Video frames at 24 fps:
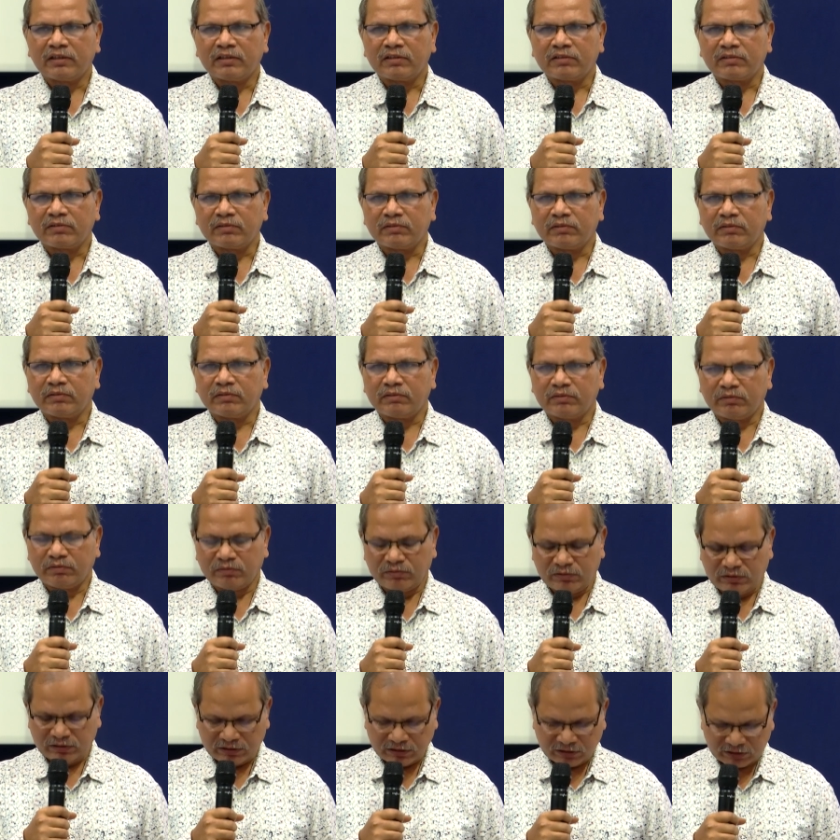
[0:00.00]
so
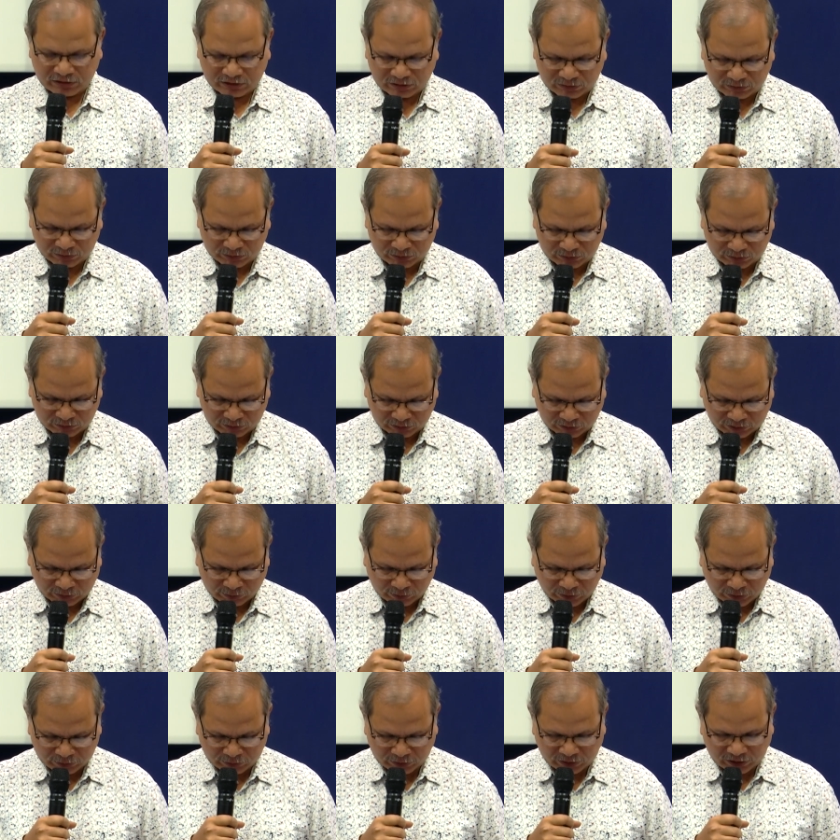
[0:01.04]
it is to
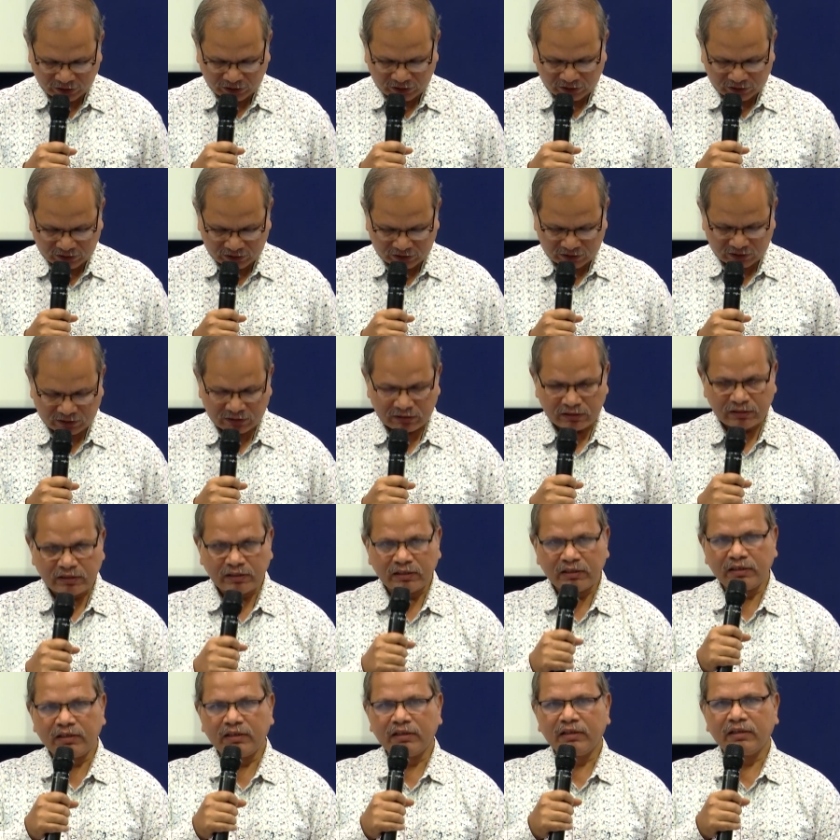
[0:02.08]
commemorate
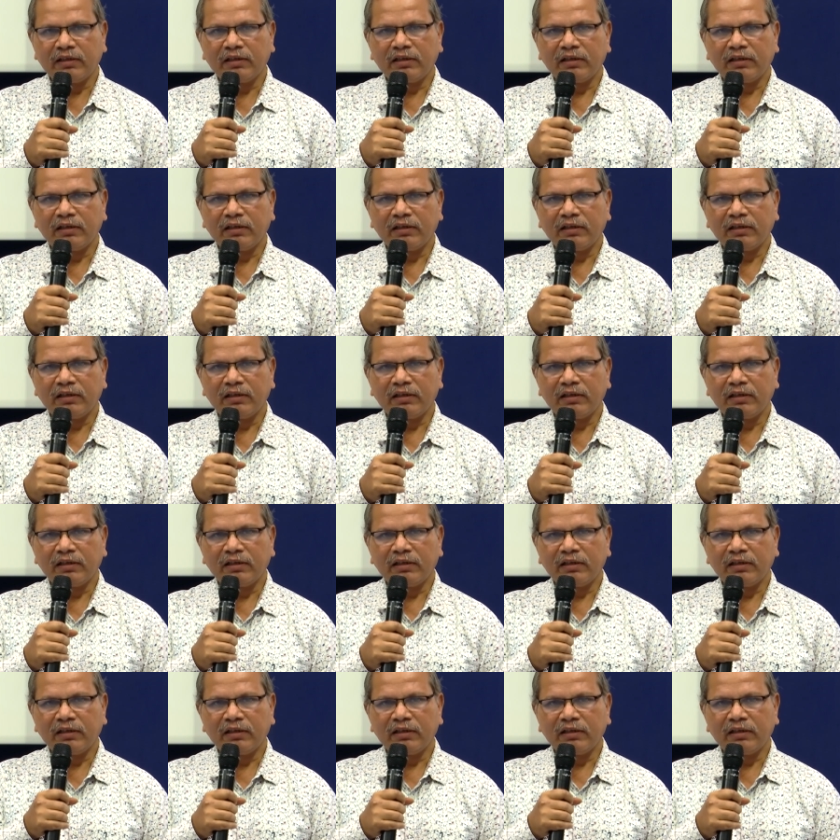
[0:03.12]
the